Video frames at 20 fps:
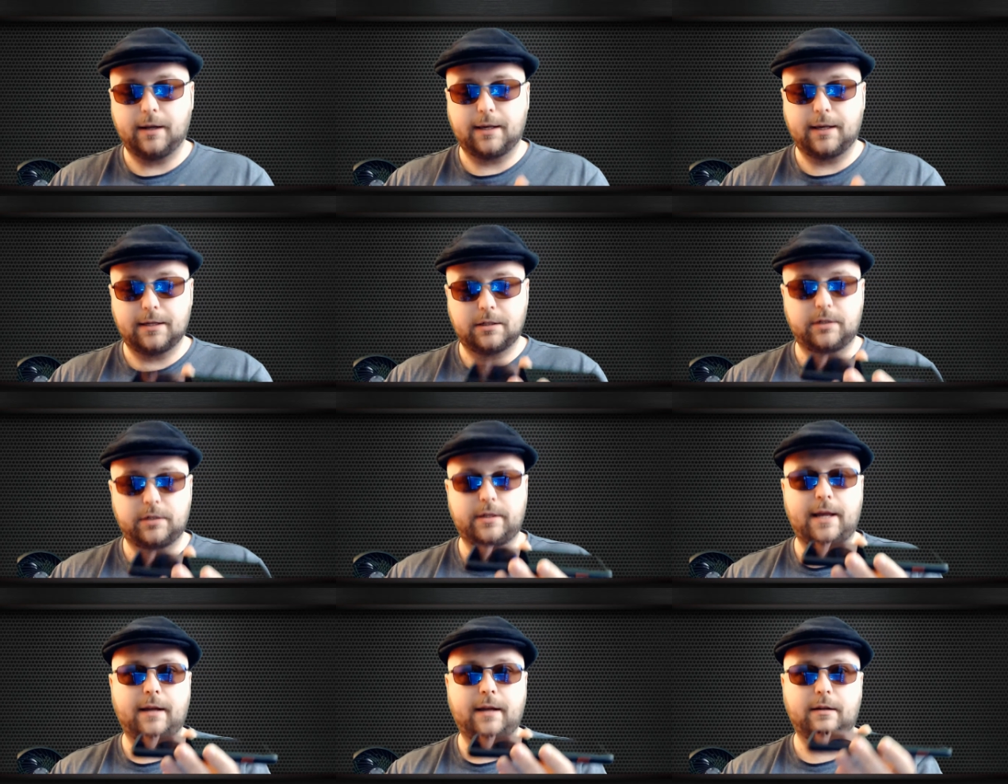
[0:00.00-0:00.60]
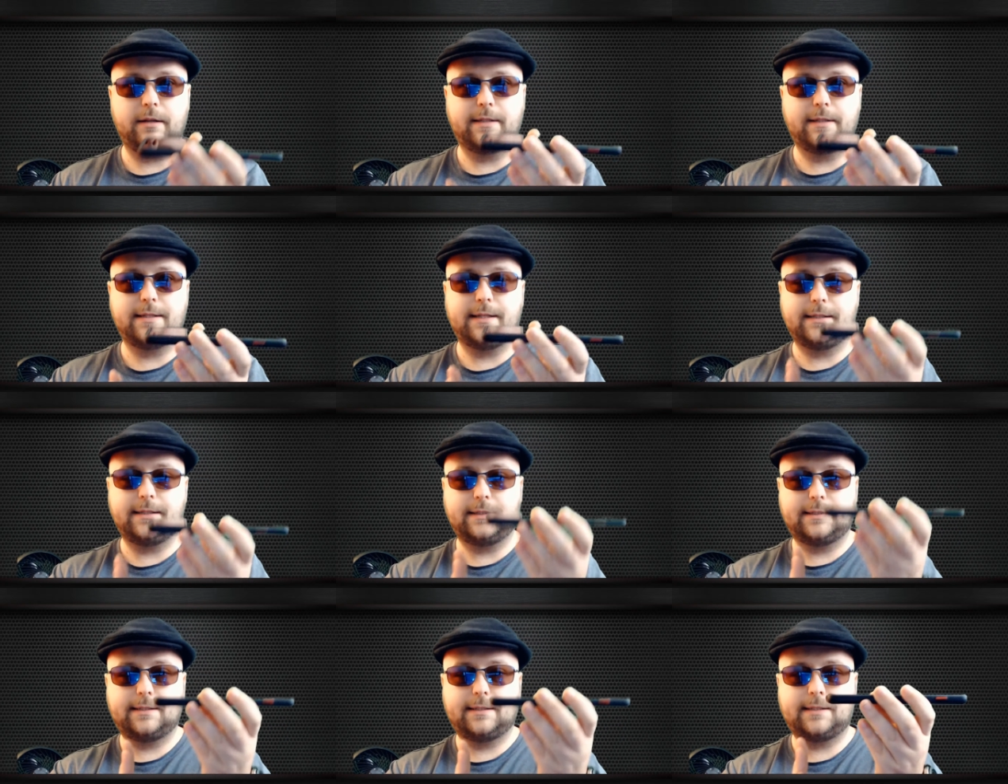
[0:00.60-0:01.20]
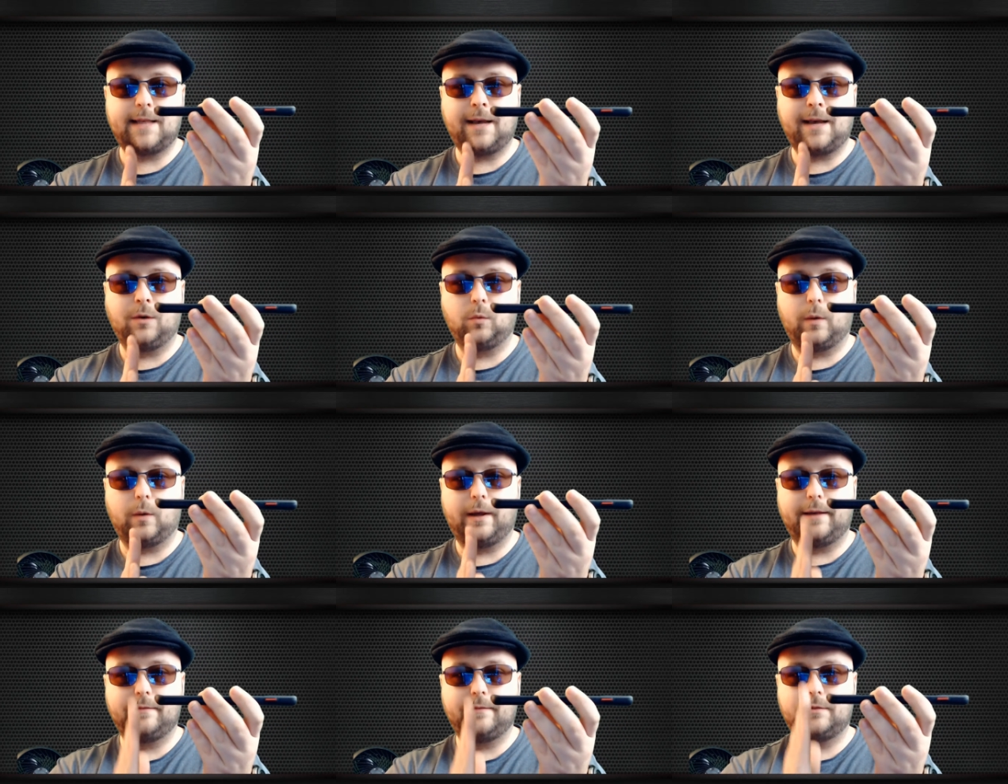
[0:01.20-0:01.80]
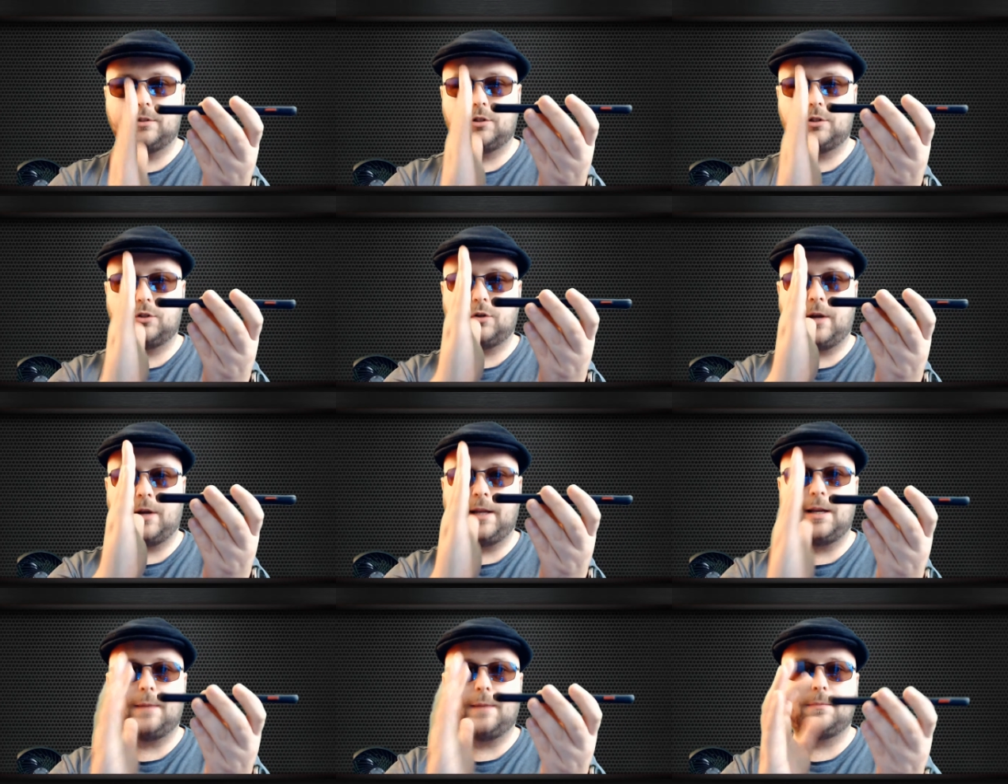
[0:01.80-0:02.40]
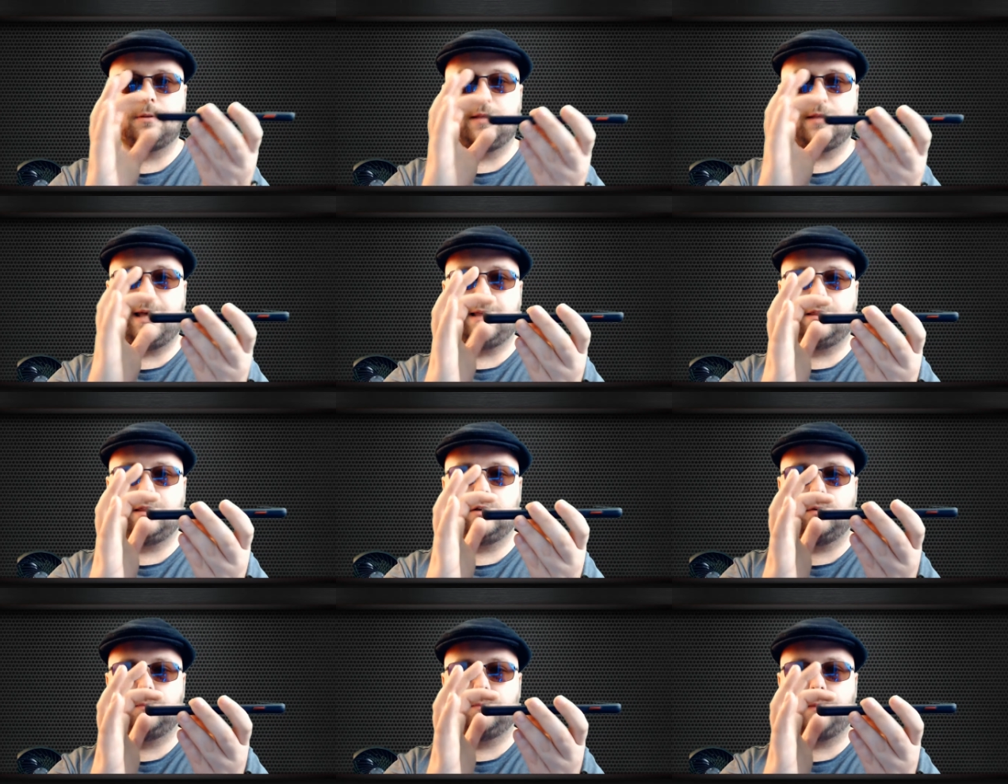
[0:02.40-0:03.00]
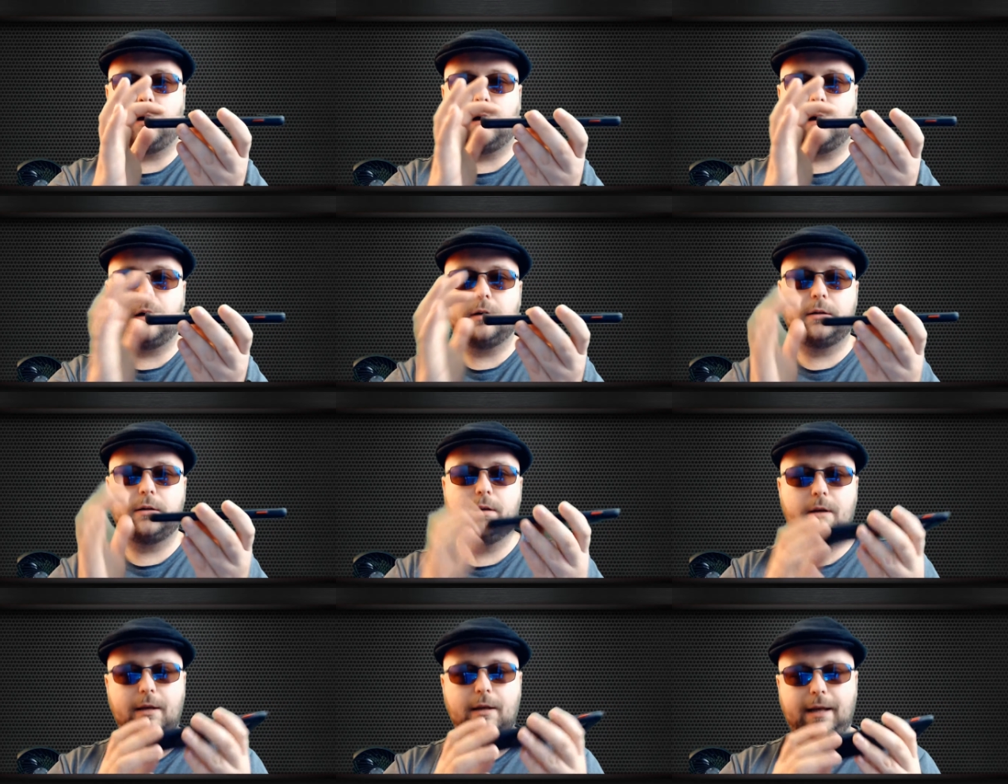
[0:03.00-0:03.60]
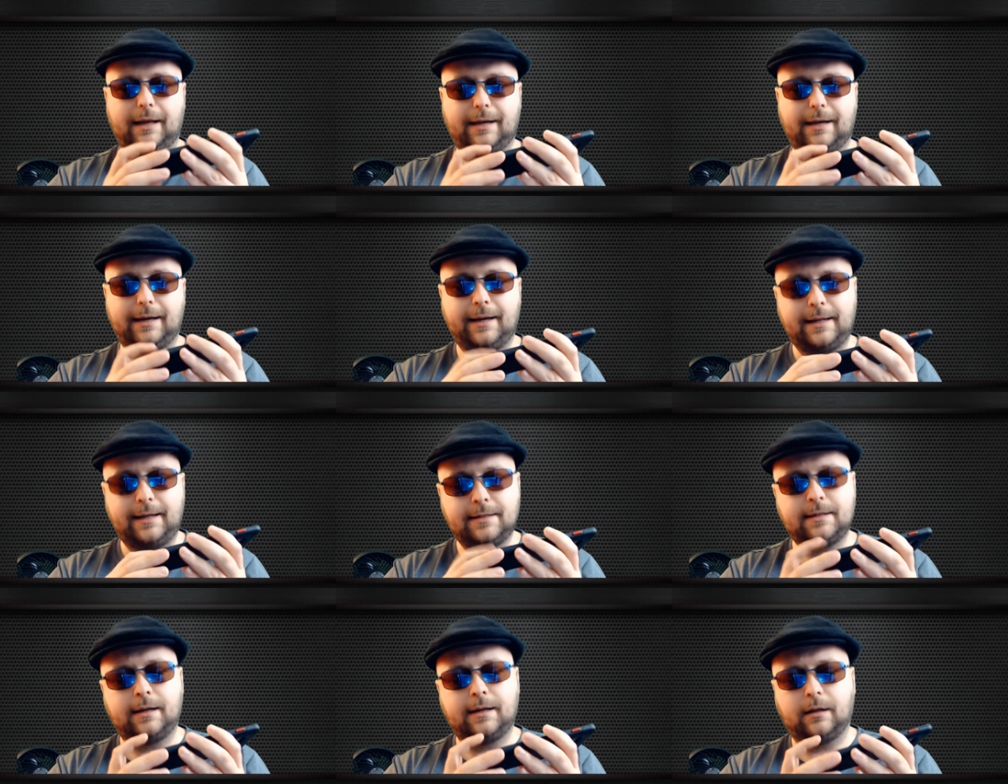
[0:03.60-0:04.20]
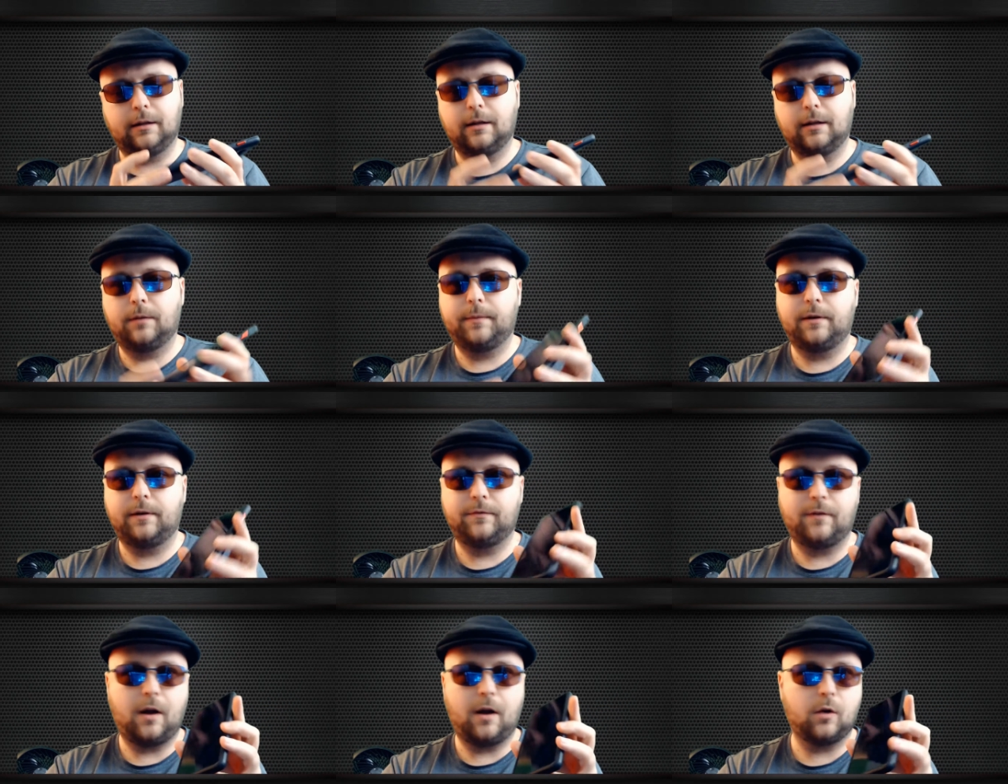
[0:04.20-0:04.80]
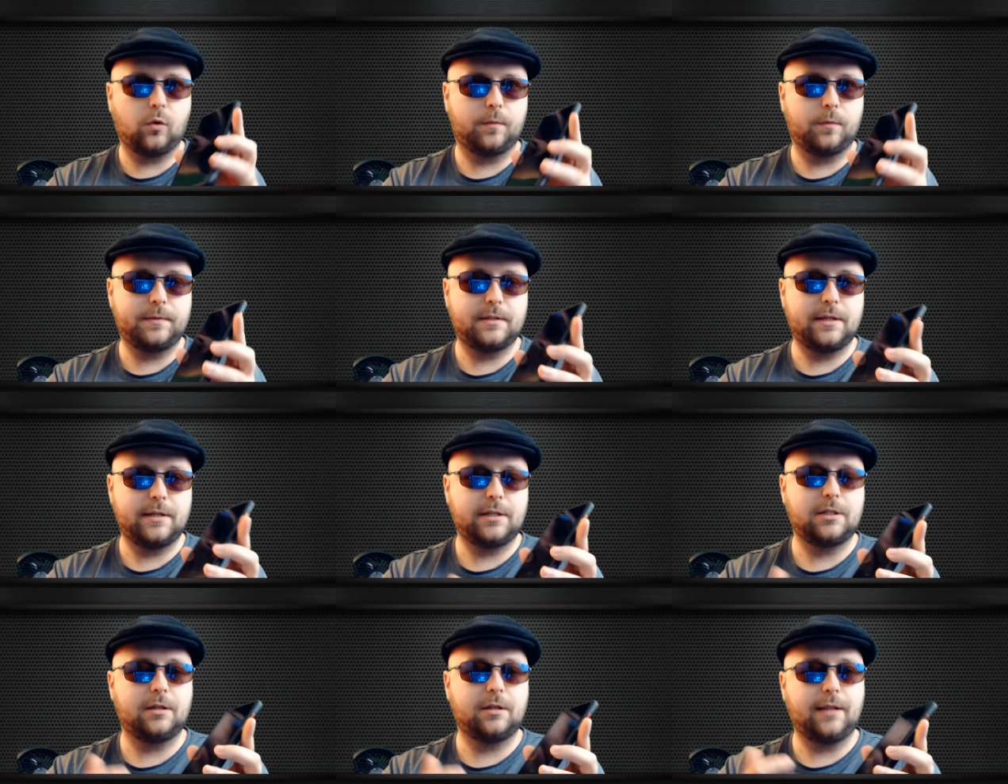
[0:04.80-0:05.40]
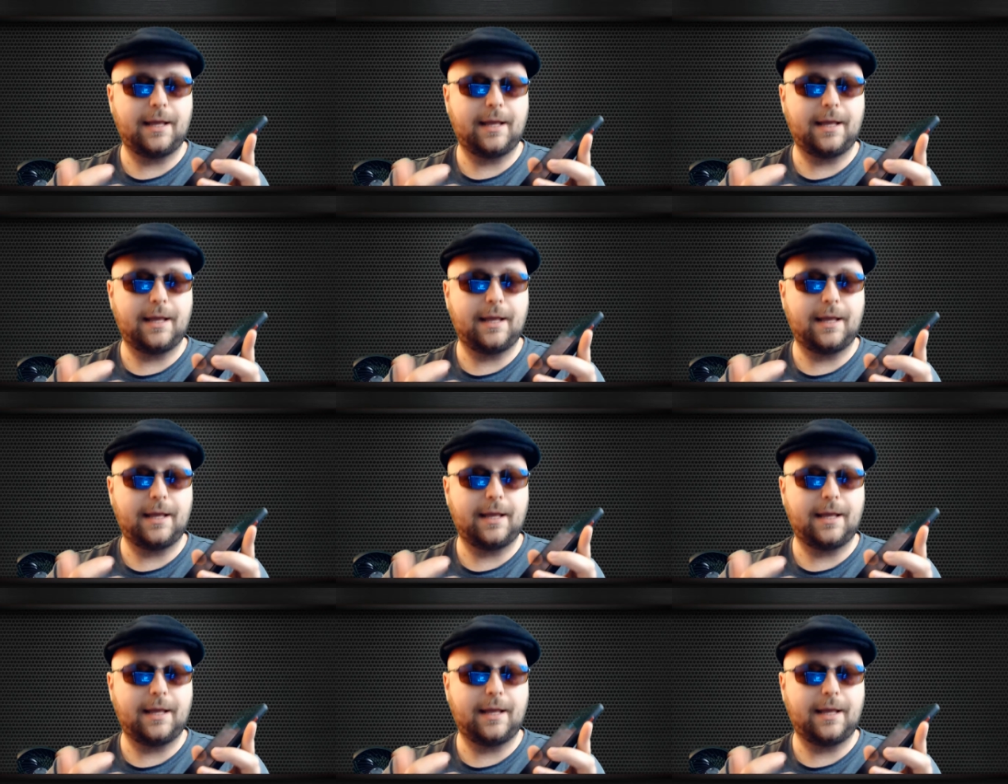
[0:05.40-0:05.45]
It's in sound waves straight up to that little part, and it is in a little bit of an awkward position.